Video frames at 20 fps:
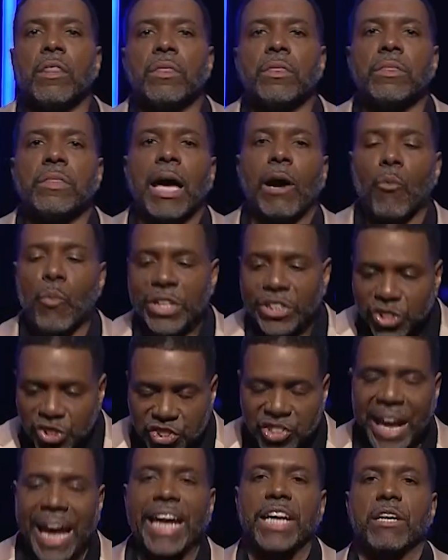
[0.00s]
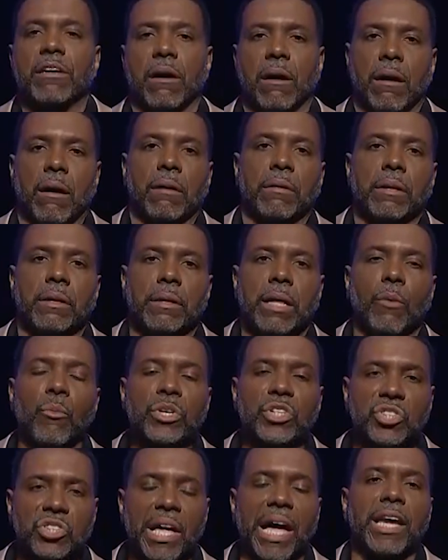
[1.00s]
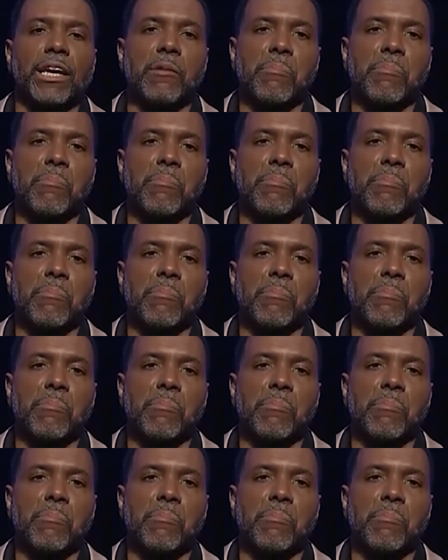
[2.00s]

that we stand on, that we stand